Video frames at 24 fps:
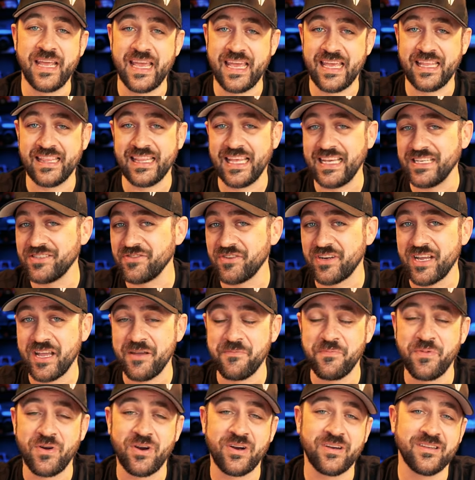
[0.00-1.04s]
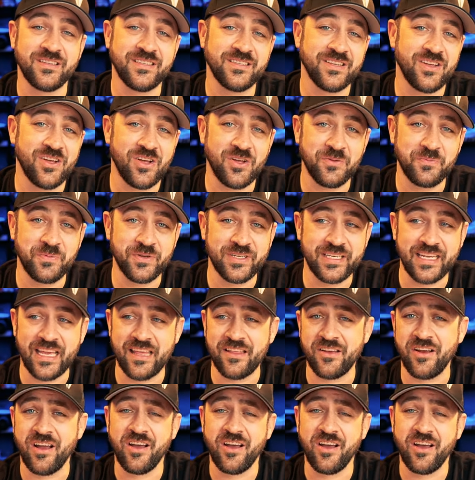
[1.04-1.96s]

and laser cut parts all put together,